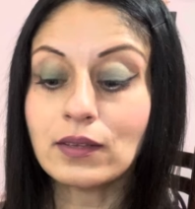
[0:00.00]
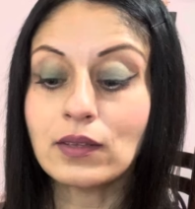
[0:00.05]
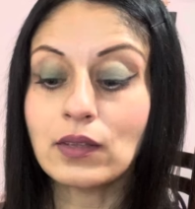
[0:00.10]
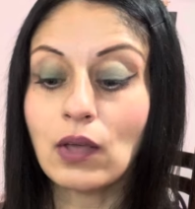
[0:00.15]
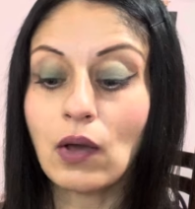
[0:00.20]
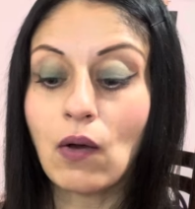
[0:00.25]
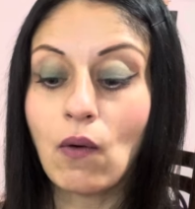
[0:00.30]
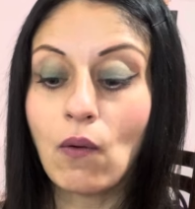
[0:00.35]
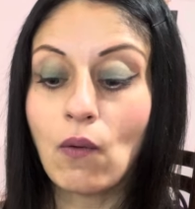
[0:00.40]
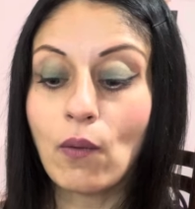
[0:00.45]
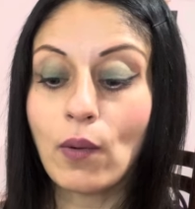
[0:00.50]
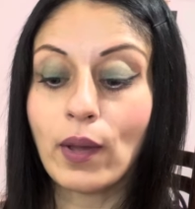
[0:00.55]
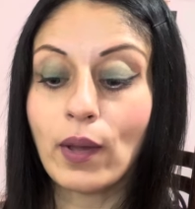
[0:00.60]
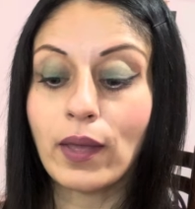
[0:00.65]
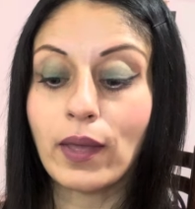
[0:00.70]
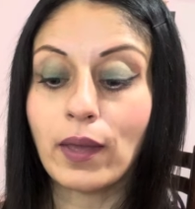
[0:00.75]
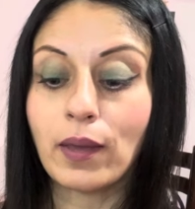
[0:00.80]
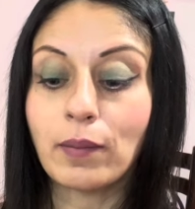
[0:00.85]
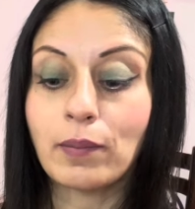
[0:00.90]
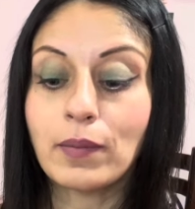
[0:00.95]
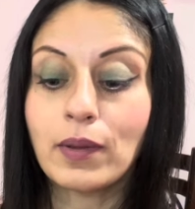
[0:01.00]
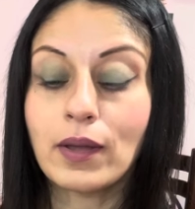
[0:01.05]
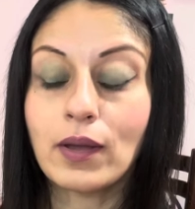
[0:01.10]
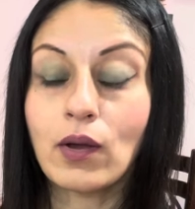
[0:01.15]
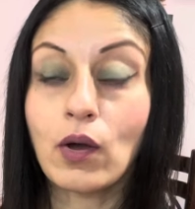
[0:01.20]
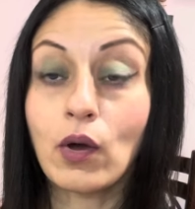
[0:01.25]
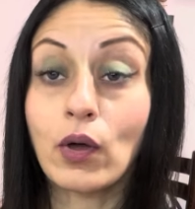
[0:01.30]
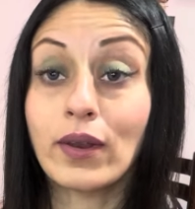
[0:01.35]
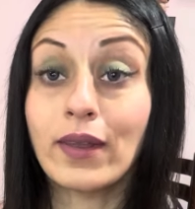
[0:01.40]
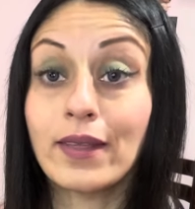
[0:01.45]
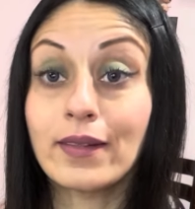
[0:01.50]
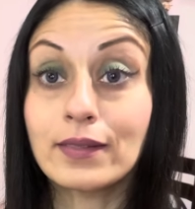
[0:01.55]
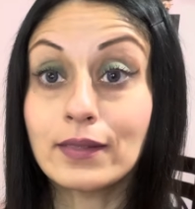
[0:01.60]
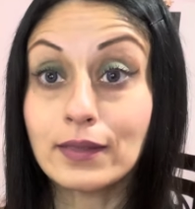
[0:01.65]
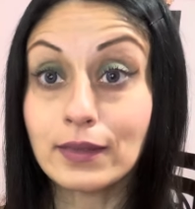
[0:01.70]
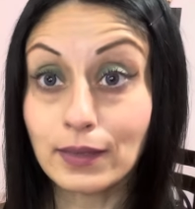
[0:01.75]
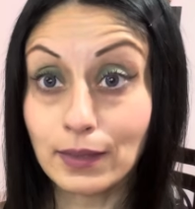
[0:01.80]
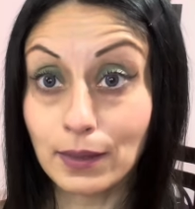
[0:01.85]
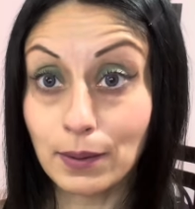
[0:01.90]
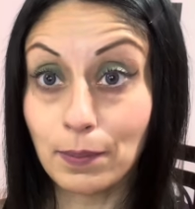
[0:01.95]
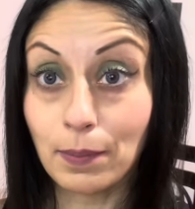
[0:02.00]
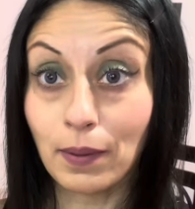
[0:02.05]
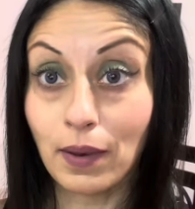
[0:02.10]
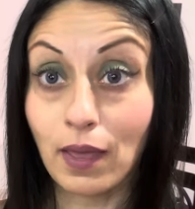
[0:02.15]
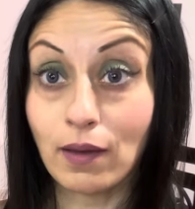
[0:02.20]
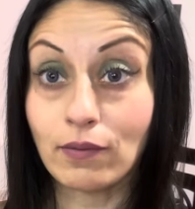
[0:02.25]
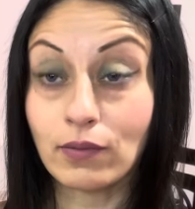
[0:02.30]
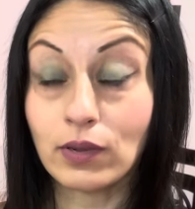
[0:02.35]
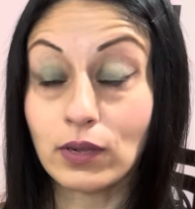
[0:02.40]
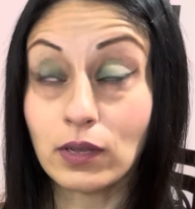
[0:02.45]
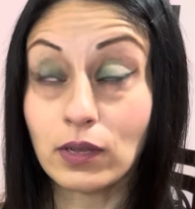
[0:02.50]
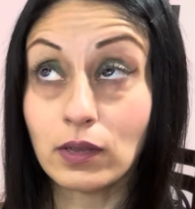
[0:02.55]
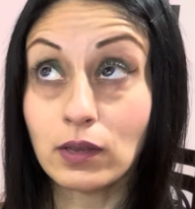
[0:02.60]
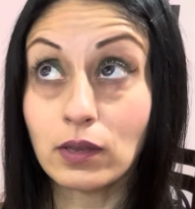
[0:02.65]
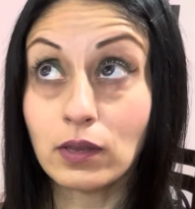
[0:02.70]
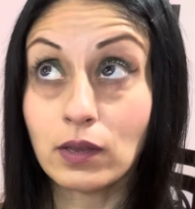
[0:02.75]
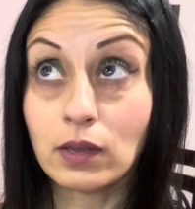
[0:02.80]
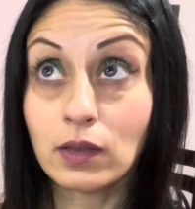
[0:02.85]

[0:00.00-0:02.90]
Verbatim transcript: know him on a deep level.